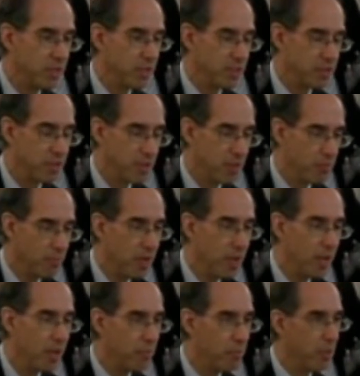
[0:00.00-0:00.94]
system,
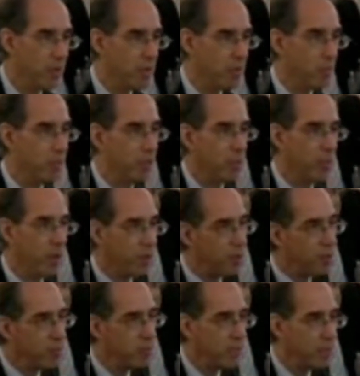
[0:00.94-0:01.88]
but we
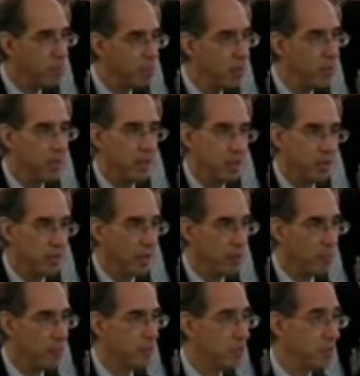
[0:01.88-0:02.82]
welcome input, and,
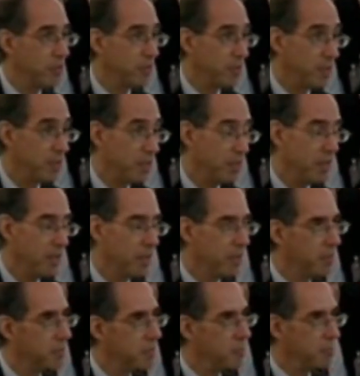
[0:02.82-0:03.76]
and we're certainly
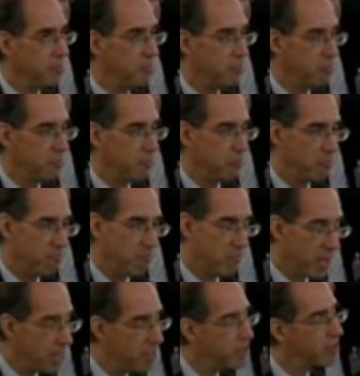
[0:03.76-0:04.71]

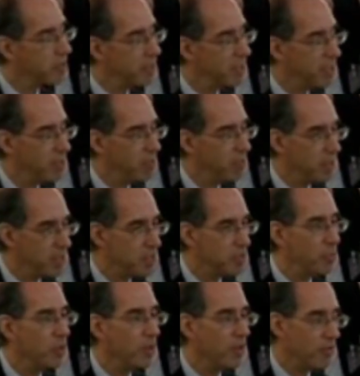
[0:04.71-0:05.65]
major theme is
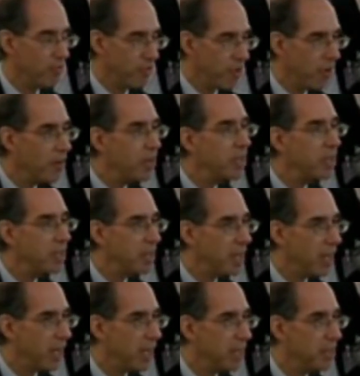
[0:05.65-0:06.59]
we are very
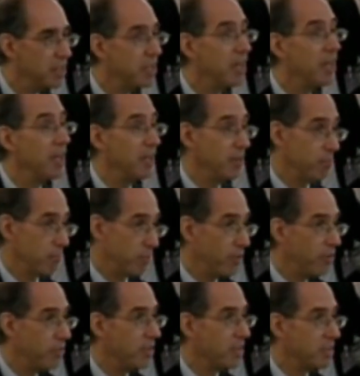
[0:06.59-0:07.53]
engaged in
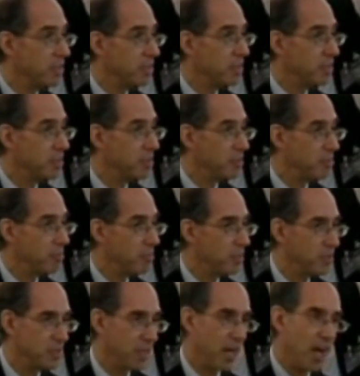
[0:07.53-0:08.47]
improving the system
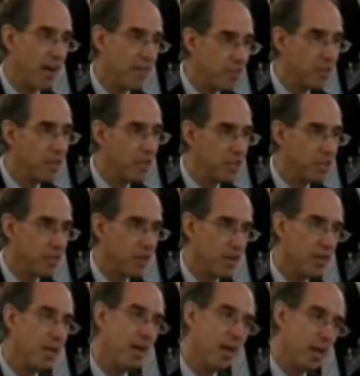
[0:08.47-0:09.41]
because I haven't touched
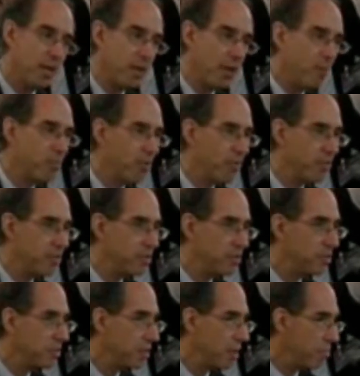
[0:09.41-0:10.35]
on a number of
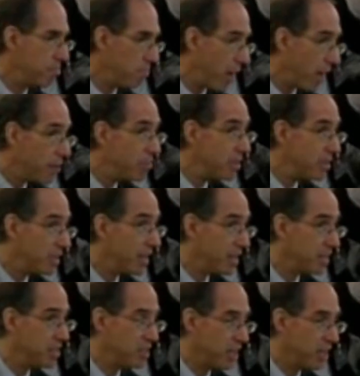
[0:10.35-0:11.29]
issues that might be
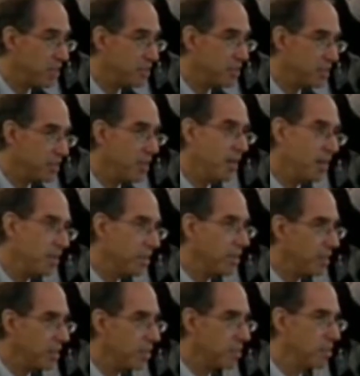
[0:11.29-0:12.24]
tangential to
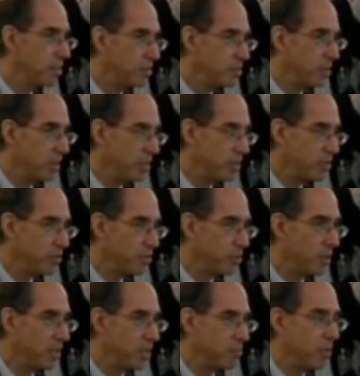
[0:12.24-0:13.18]
the issues
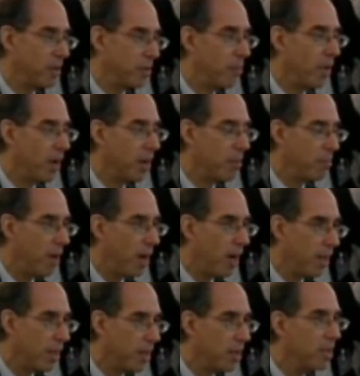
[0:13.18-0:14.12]
raised by
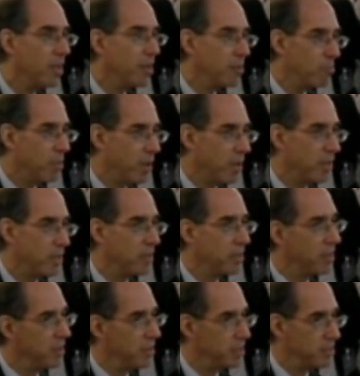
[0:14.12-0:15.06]
Guatemala, but
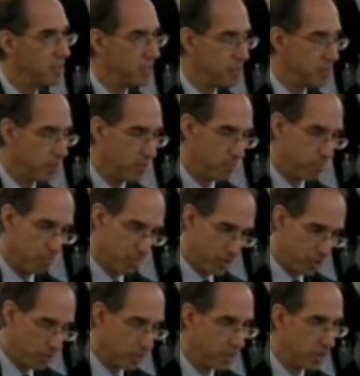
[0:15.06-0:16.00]
the system
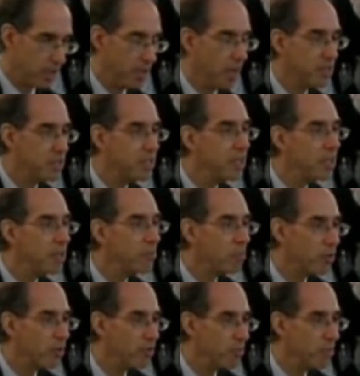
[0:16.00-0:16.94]
certainly does need
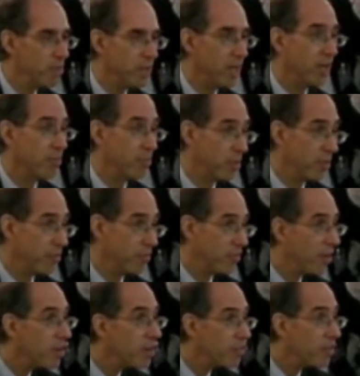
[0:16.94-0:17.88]
improvement, and we are
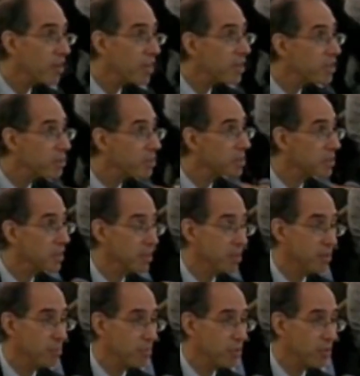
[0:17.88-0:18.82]
very, very interested
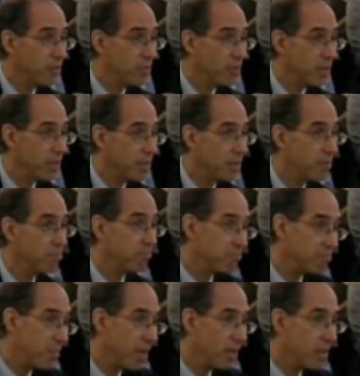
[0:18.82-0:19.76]
in improving it.
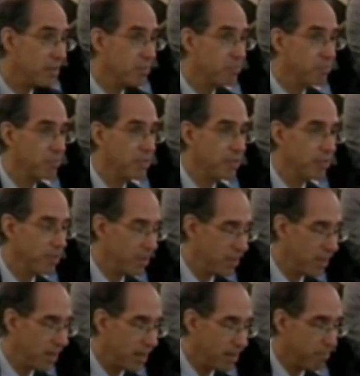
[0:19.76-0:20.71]
I'll leave it at
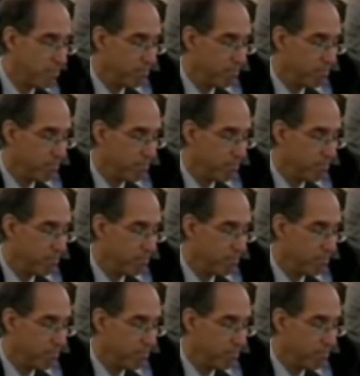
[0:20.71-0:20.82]
that.